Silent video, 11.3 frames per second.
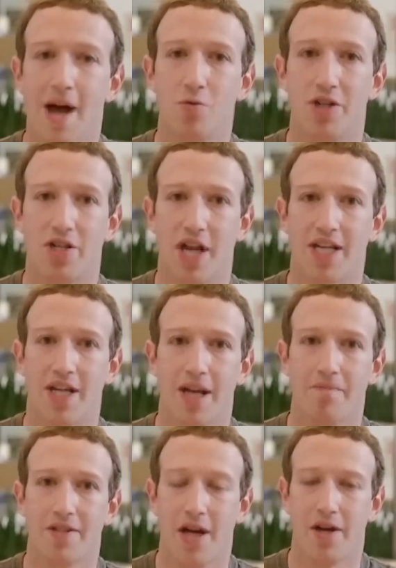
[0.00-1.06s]
I wish I could
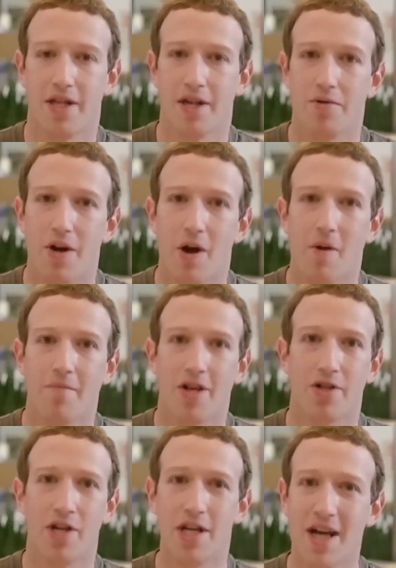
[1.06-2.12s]
keep telling you that our
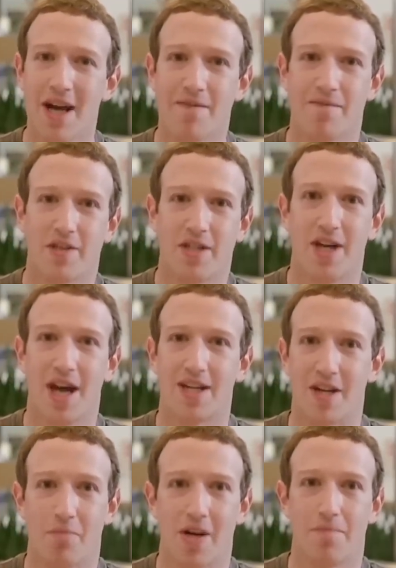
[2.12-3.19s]
mission in life is
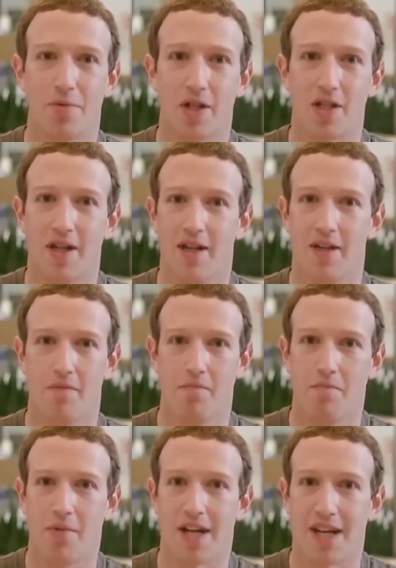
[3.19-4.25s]
connecting people,
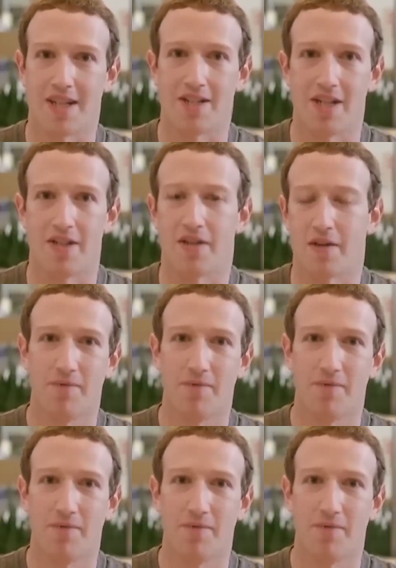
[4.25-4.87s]
but it isn't.